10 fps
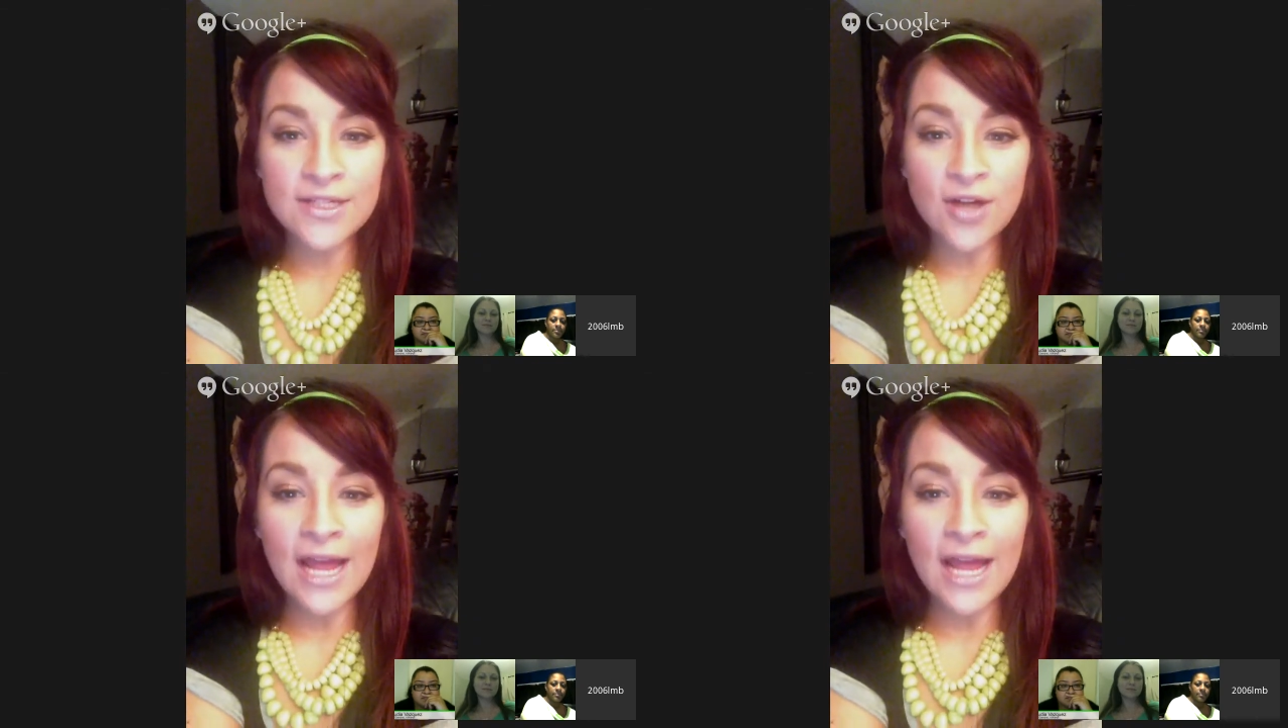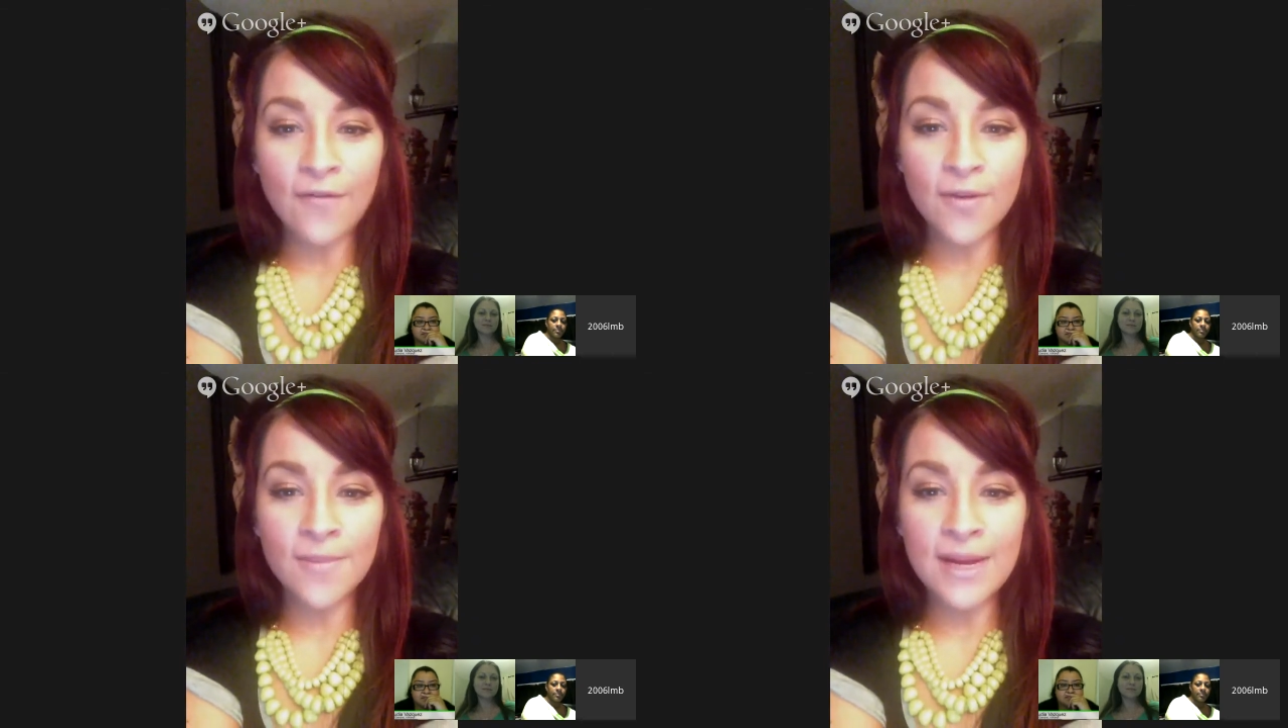starting
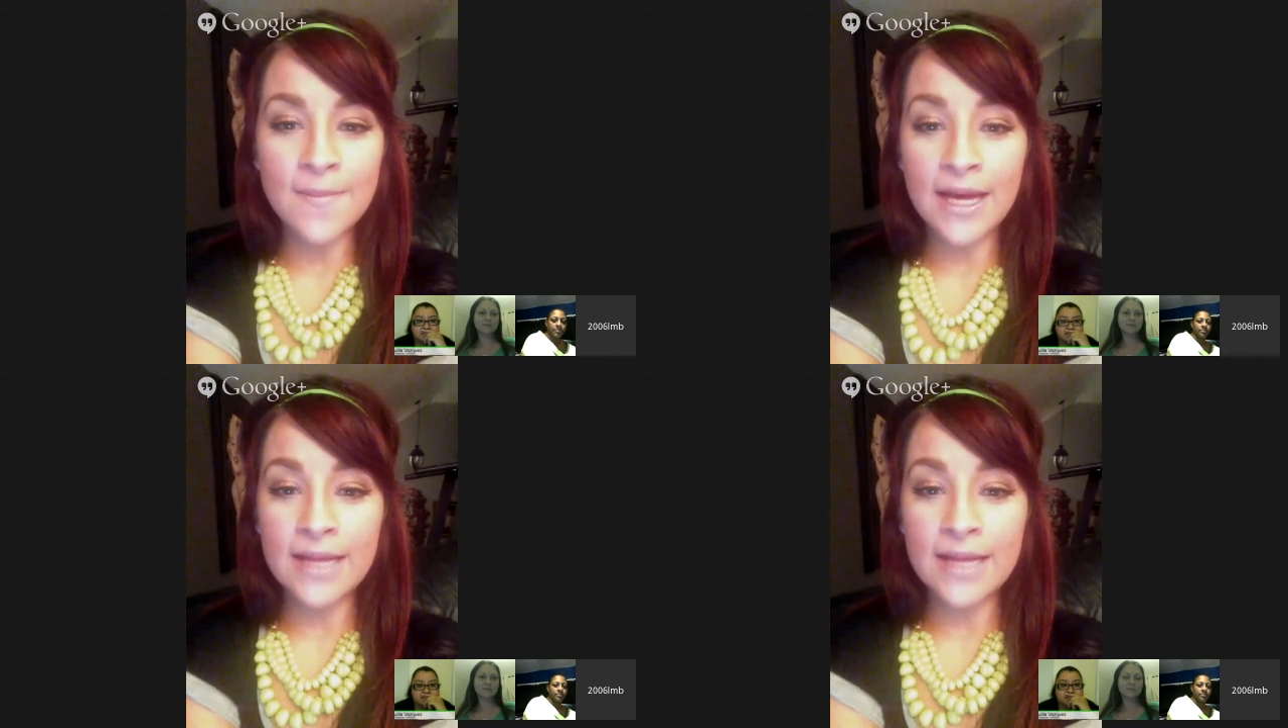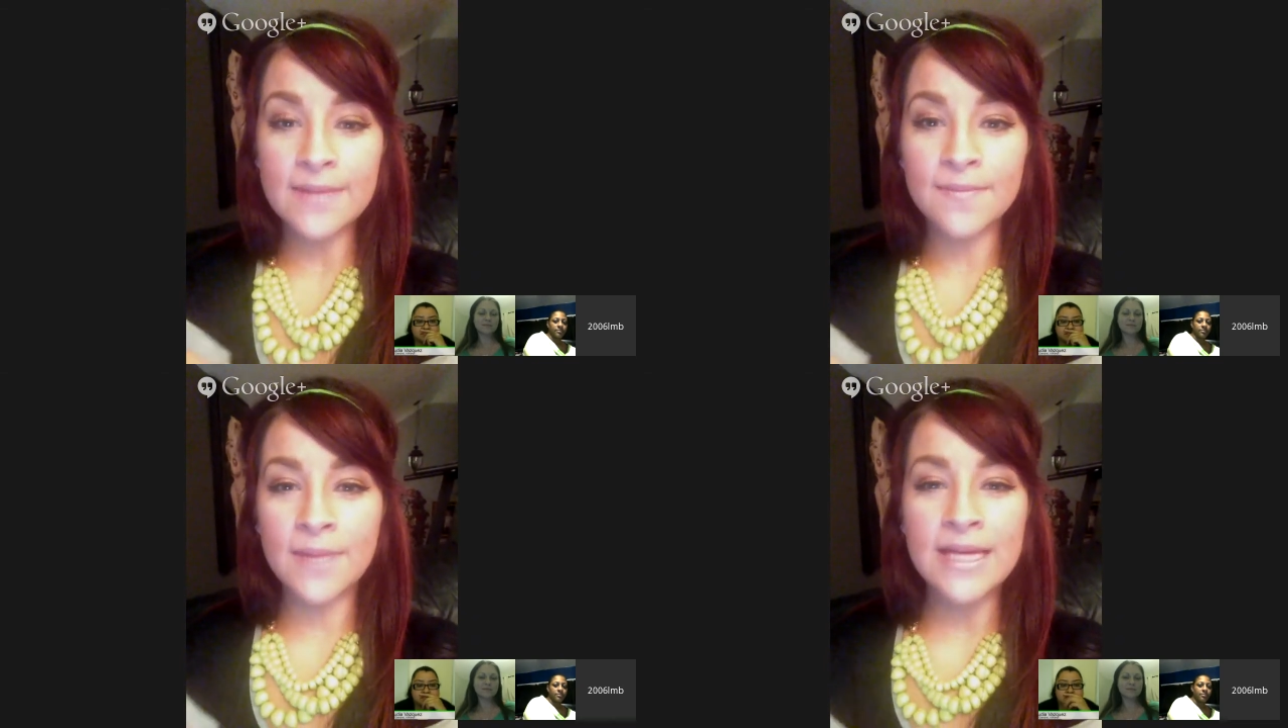out for me, but
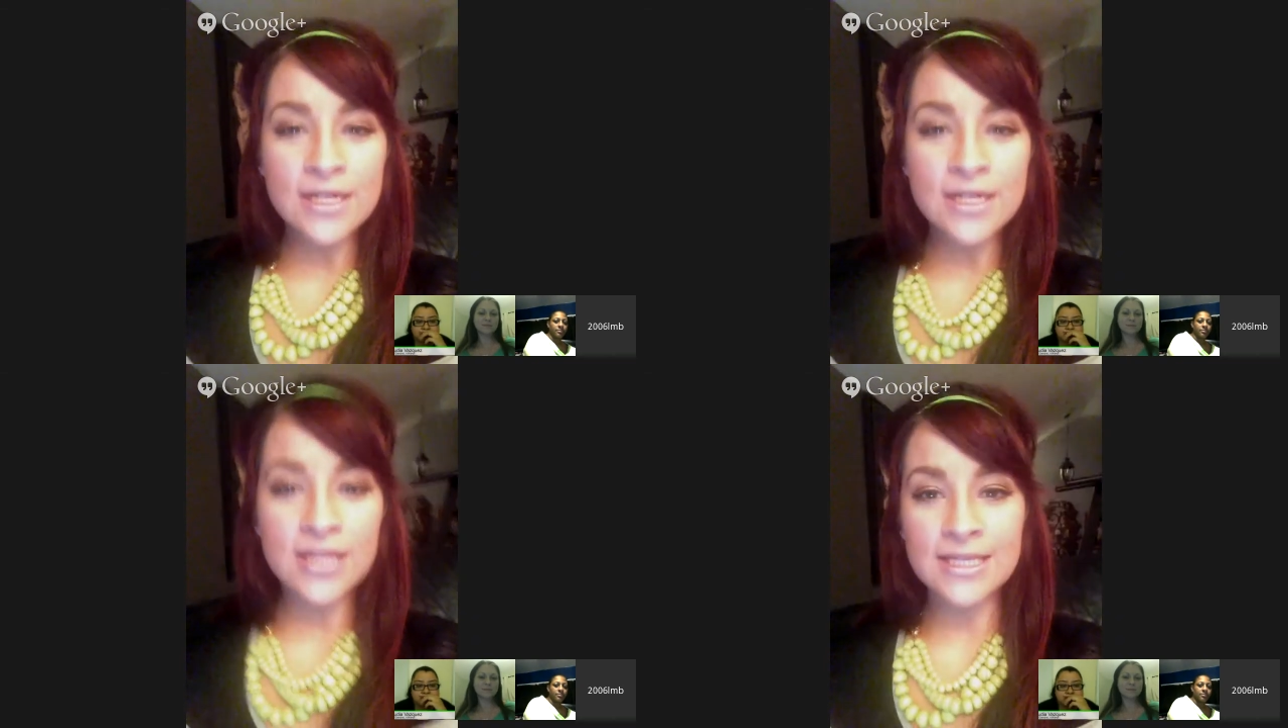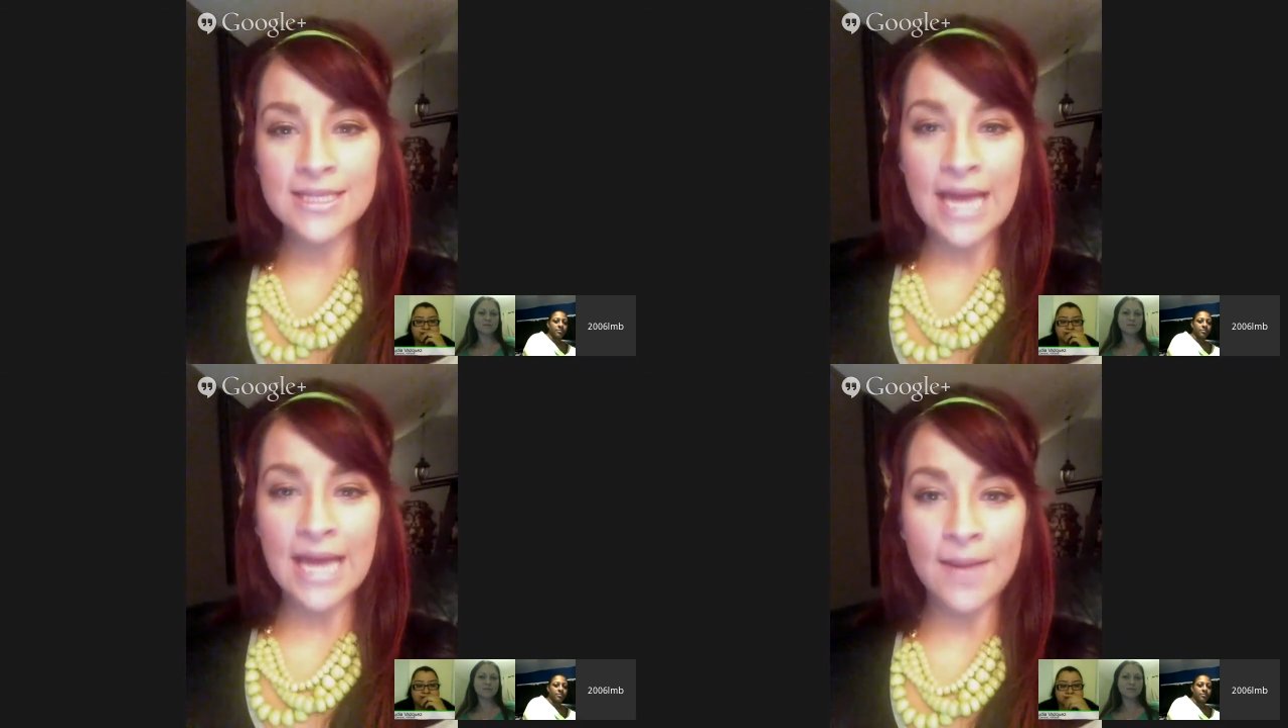essentially the
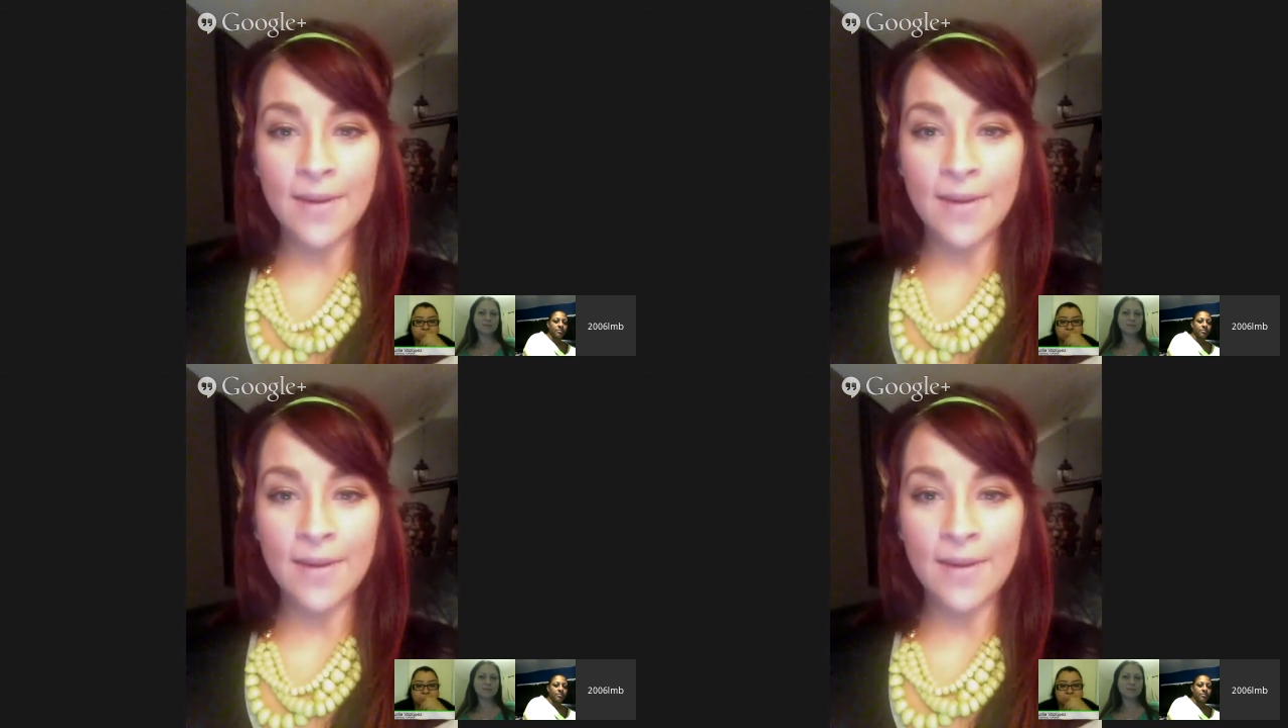same.